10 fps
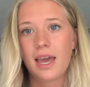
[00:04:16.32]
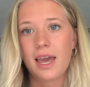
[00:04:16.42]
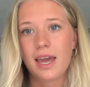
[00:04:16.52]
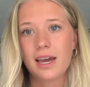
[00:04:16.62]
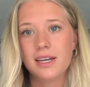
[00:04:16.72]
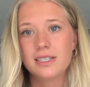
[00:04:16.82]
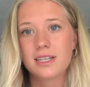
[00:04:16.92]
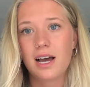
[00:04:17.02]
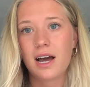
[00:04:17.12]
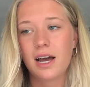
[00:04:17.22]
And
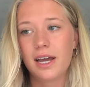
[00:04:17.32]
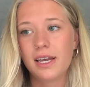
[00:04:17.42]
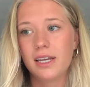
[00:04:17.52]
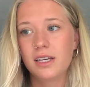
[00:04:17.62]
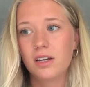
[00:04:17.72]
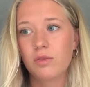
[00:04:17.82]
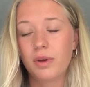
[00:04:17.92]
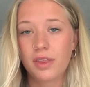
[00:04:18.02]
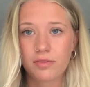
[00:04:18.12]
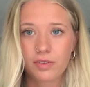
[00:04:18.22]
I,
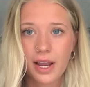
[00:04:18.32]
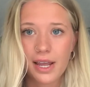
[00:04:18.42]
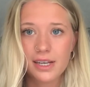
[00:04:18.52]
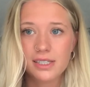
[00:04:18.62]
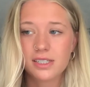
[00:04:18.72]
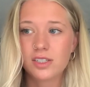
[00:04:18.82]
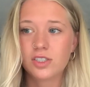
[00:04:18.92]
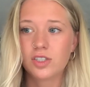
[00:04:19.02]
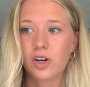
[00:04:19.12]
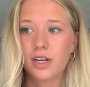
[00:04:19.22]
with a friend,
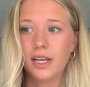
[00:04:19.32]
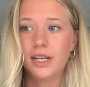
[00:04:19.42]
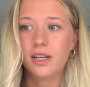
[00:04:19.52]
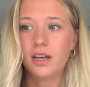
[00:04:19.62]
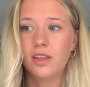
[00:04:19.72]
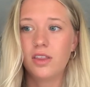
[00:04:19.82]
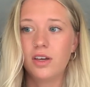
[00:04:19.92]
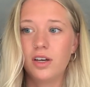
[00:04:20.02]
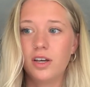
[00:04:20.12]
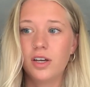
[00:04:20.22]
started
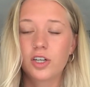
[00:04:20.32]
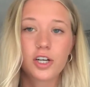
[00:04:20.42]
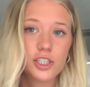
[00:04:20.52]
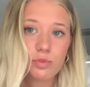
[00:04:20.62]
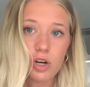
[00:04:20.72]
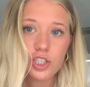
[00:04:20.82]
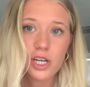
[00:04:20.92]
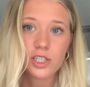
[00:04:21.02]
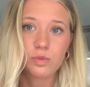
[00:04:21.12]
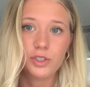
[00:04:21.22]
the Courage
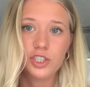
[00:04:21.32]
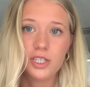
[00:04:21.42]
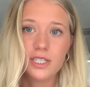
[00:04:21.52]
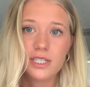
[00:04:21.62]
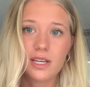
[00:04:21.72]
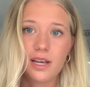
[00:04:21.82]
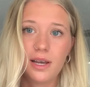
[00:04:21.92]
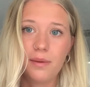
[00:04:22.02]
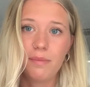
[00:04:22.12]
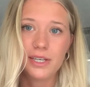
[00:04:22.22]
Project, which is
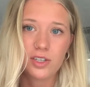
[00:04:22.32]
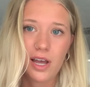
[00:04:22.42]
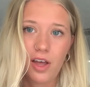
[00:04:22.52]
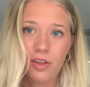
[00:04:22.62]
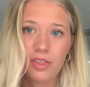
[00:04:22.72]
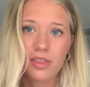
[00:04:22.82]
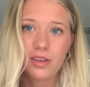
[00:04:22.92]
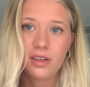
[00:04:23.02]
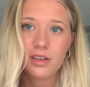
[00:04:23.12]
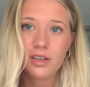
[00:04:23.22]
a mental health
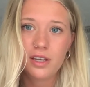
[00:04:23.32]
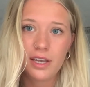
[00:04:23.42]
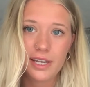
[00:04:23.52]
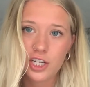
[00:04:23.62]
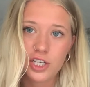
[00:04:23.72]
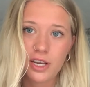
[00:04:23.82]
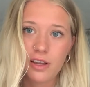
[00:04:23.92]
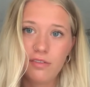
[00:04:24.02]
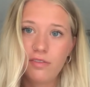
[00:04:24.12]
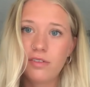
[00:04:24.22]

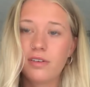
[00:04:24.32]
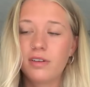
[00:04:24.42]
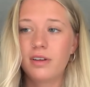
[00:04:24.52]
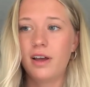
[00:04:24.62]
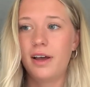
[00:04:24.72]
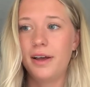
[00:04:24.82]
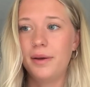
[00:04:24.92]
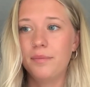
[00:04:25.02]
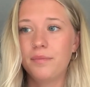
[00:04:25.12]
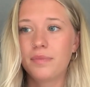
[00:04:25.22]
initiative
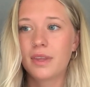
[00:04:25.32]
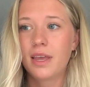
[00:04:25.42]
um,